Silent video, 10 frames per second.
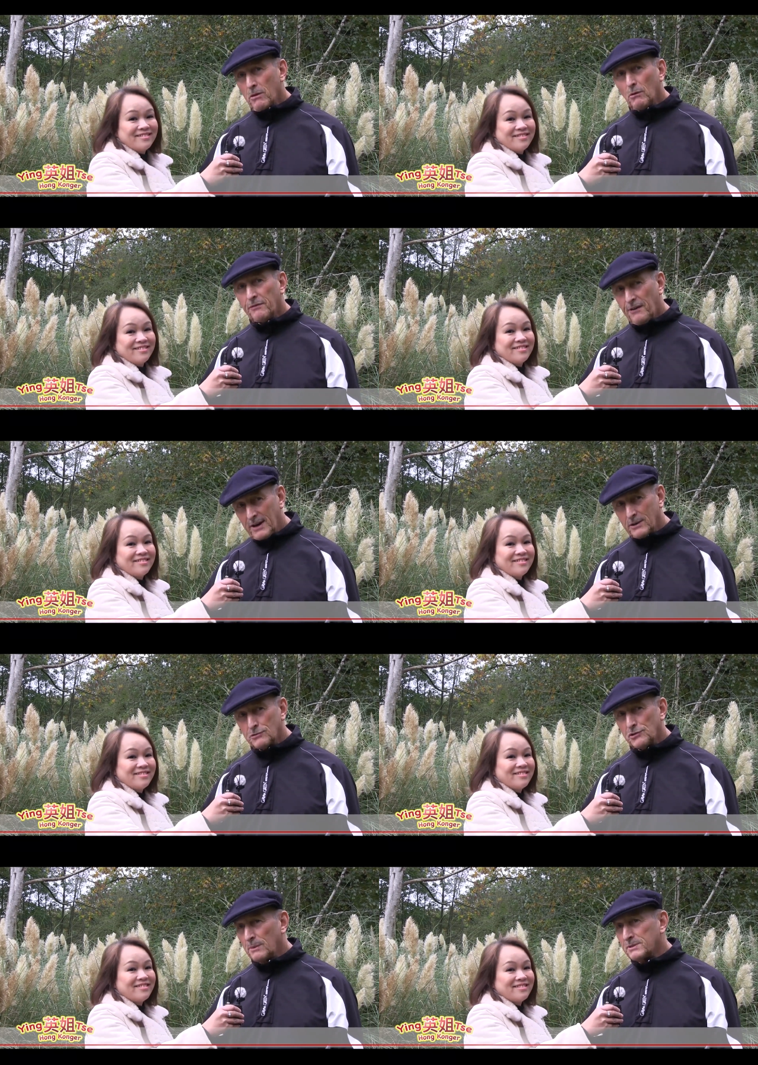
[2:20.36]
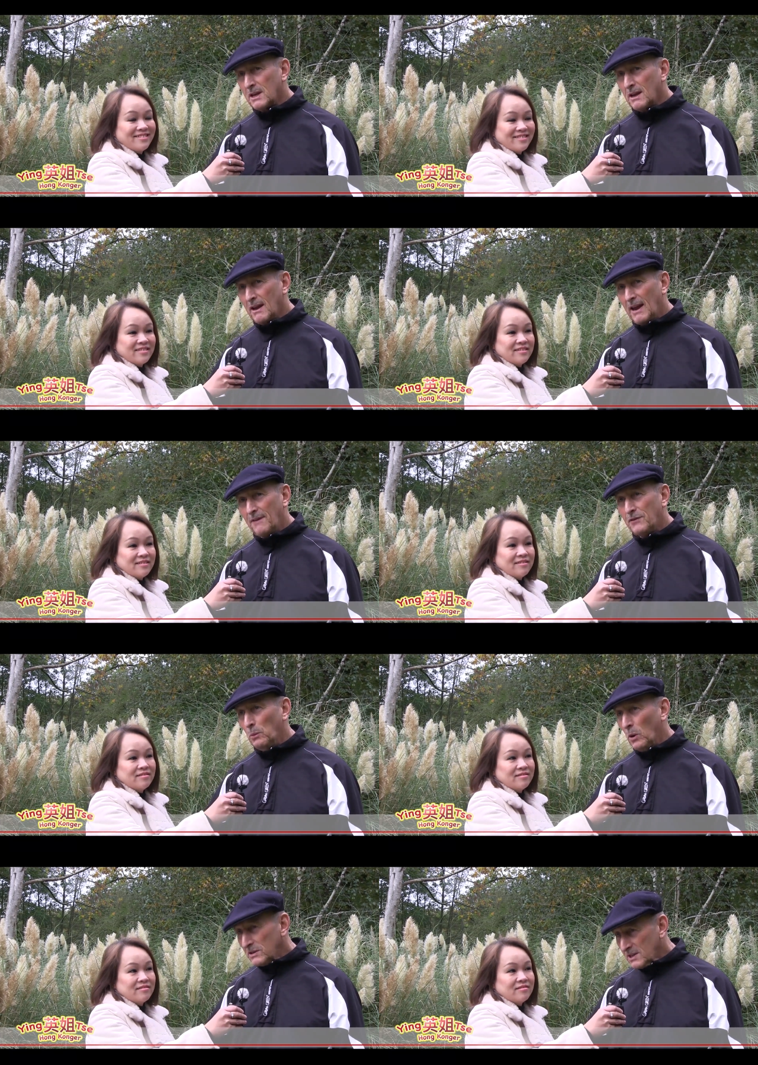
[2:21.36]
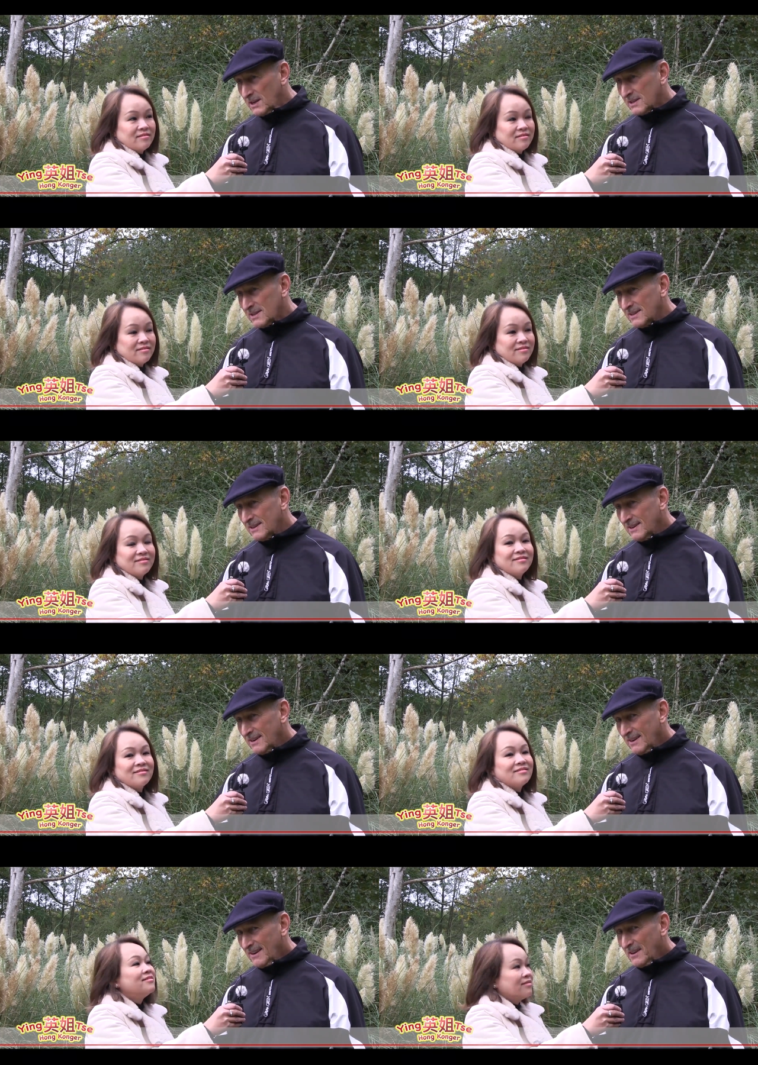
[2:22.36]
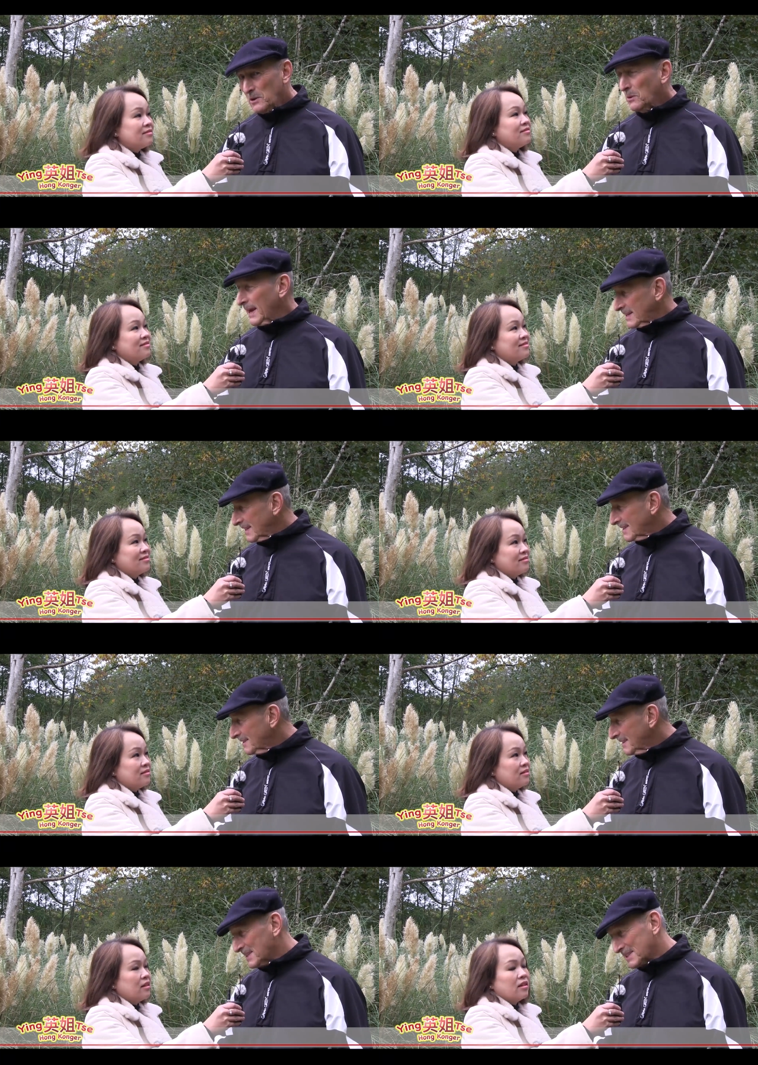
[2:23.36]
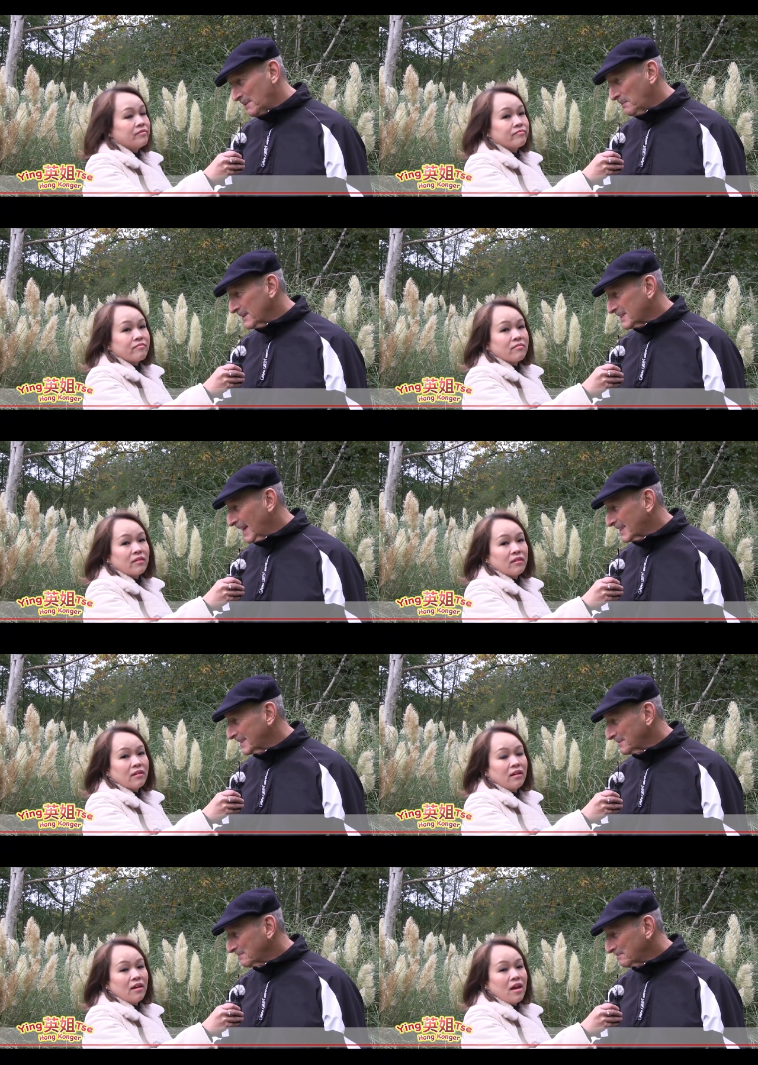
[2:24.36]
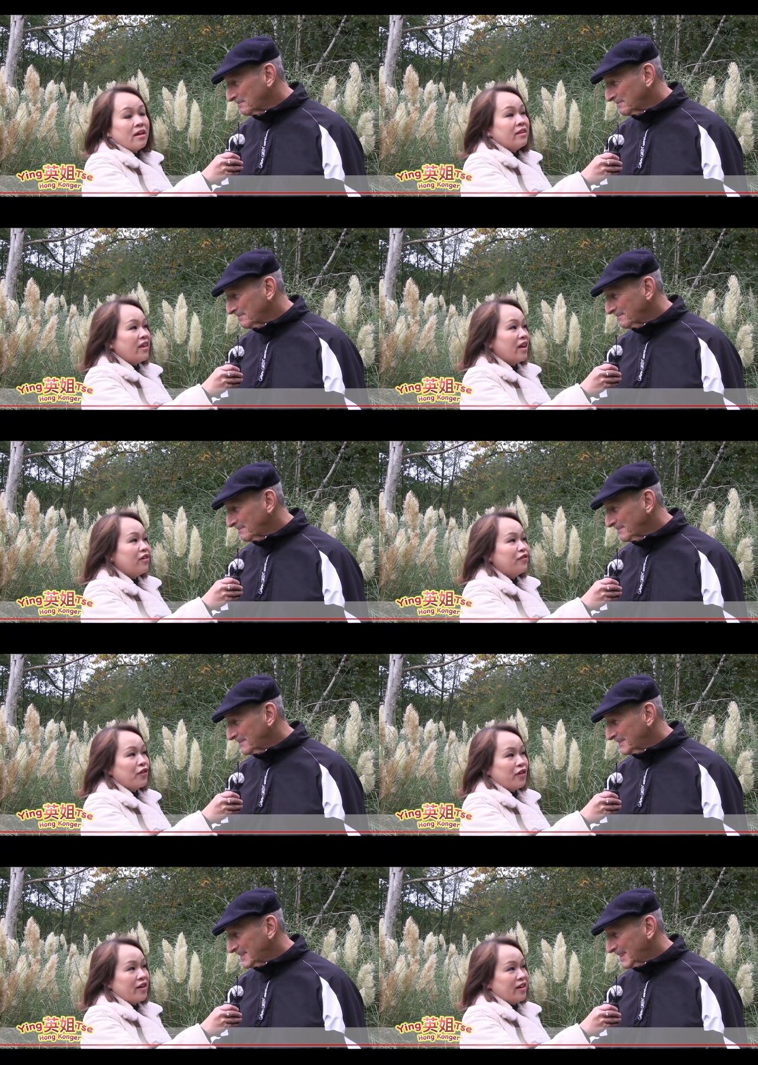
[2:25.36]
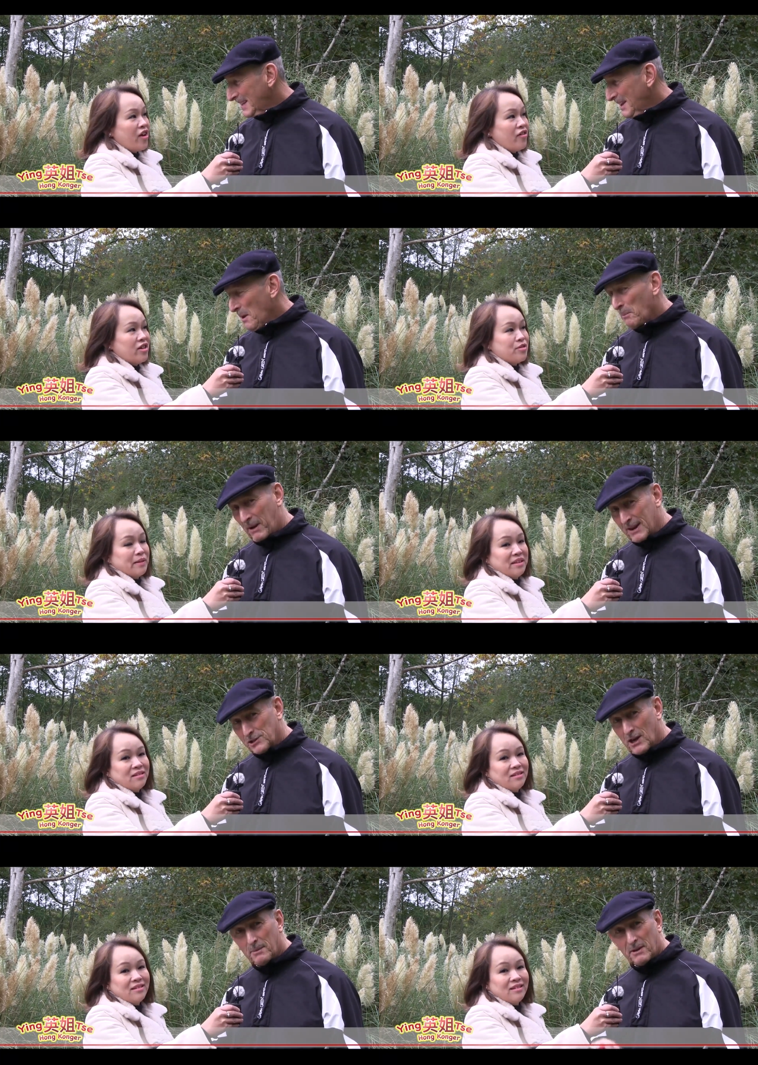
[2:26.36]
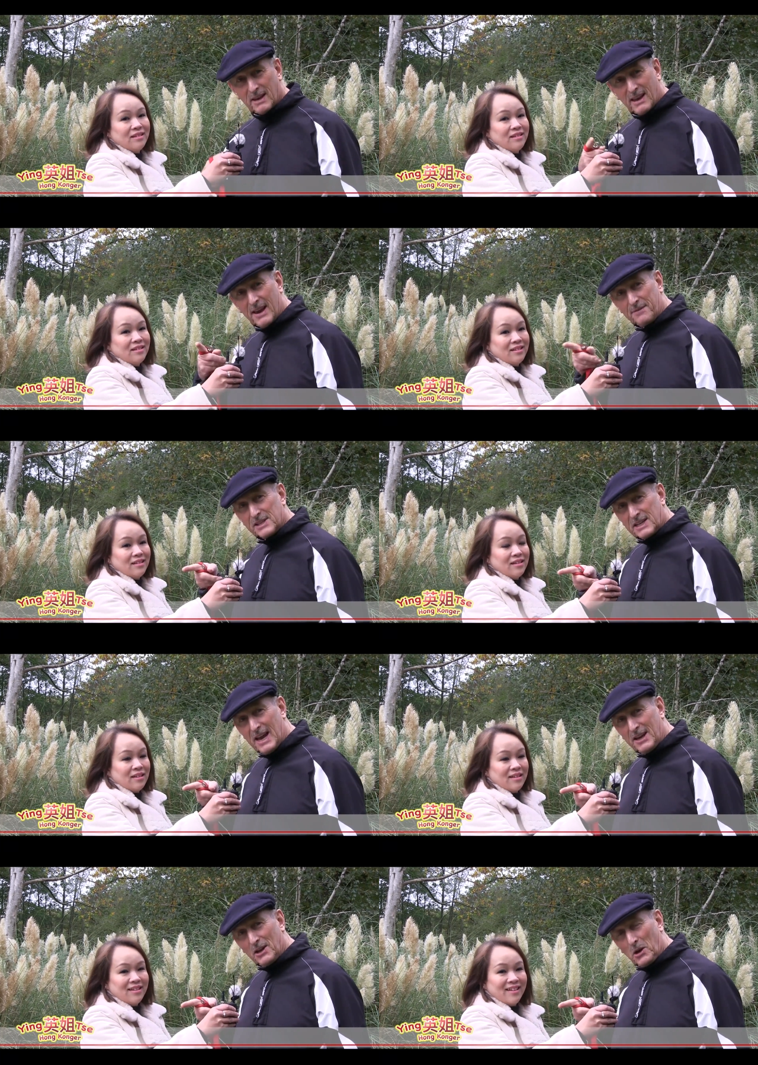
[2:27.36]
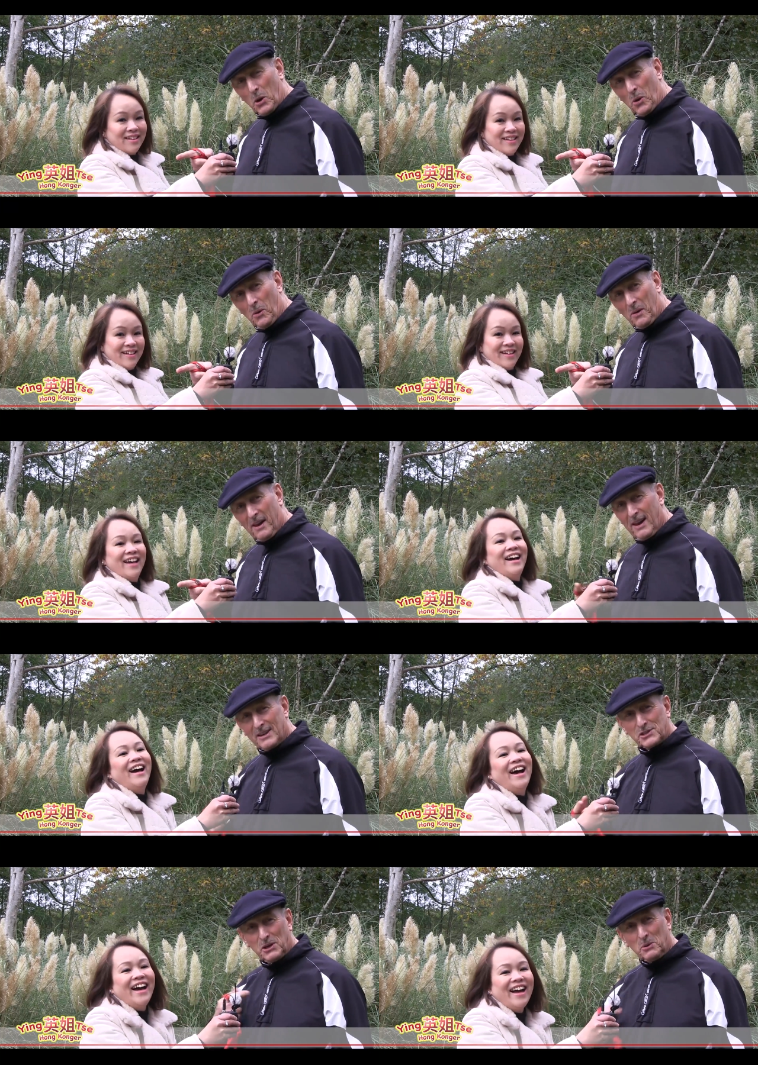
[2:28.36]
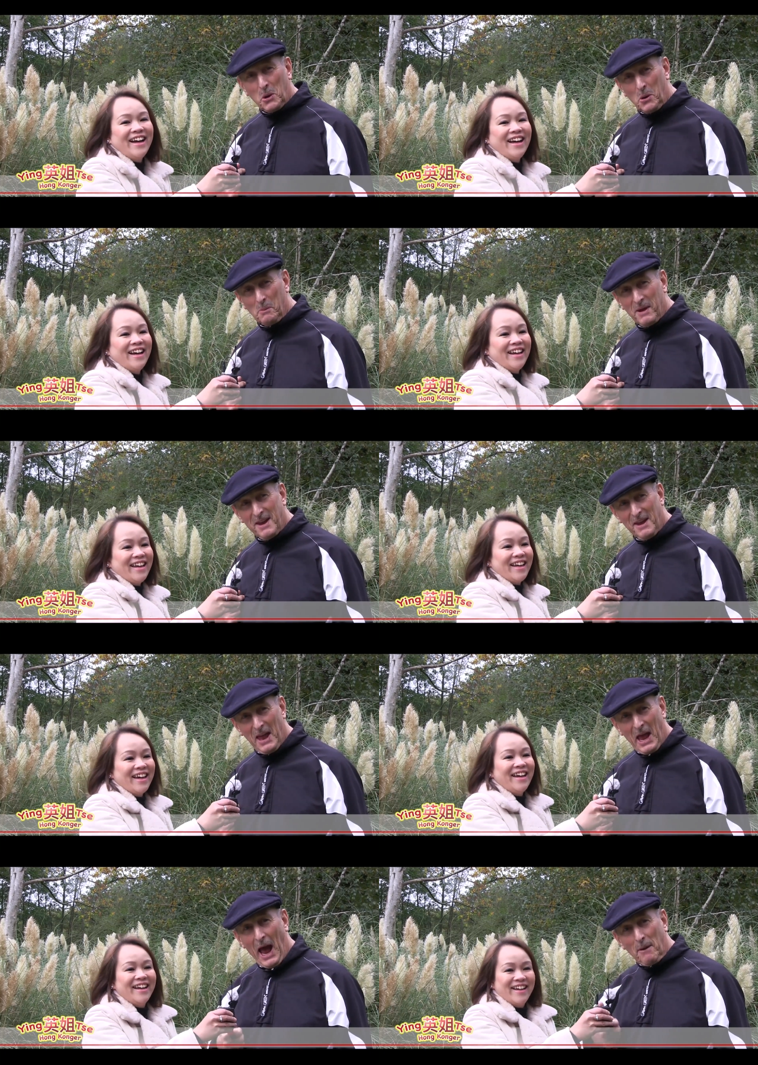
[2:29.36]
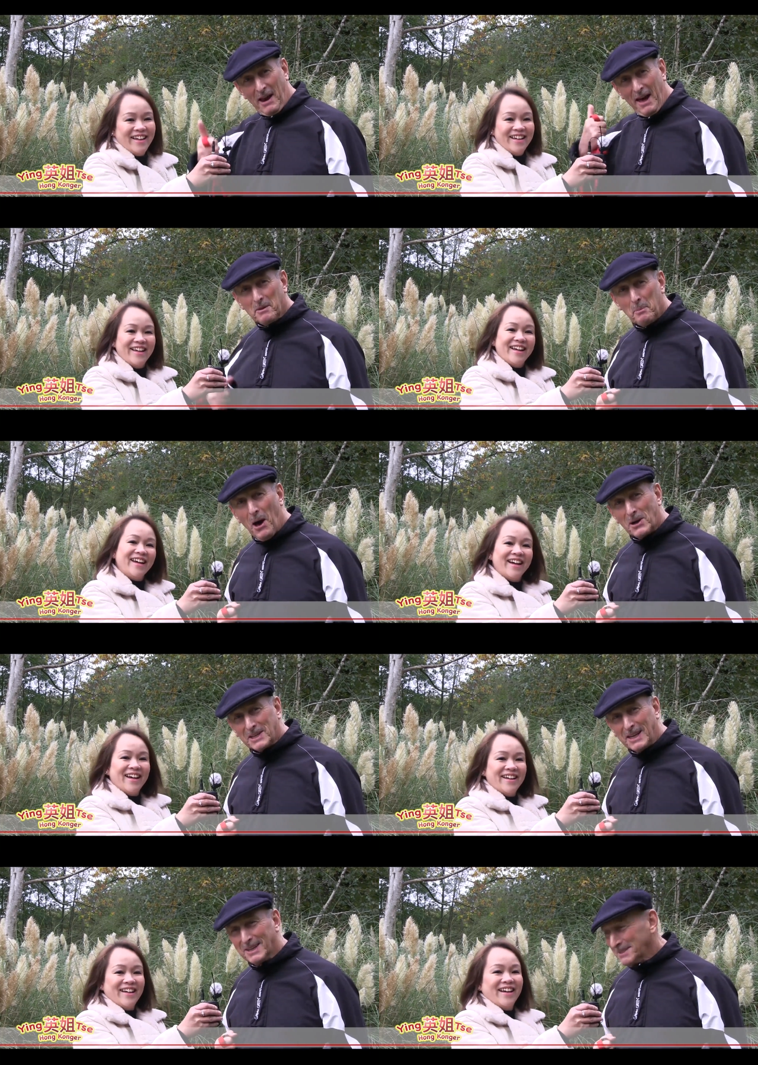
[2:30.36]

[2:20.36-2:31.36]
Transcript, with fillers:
Speaker 1: You'll find good jobs here. If you want it, you'll get it. It's as simple as that.
Speaker 2: Thank you for your encouragement.
Speaker 1: Pleasure. Give this lady a call. She'll call me and we'll have a party.